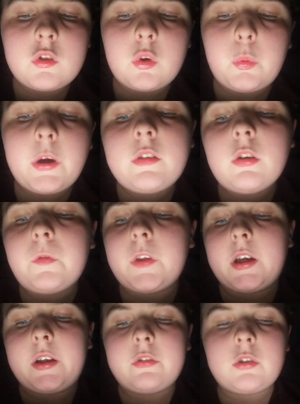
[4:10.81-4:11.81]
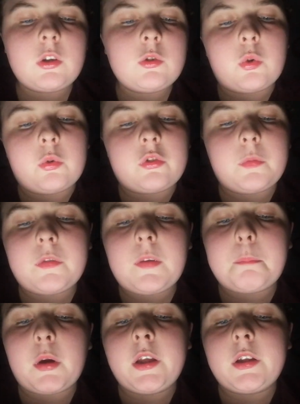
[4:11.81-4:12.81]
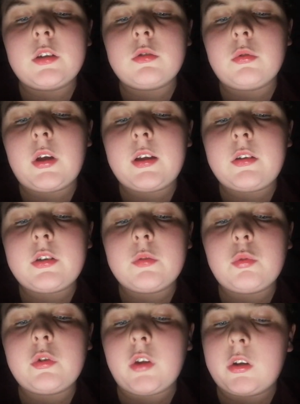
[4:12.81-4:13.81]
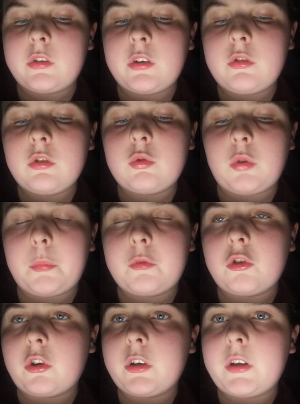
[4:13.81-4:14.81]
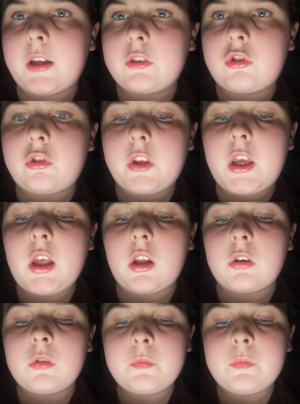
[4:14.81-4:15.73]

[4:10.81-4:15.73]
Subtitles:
the weight of the ice can cause them to break and can result in disruption on a large scale.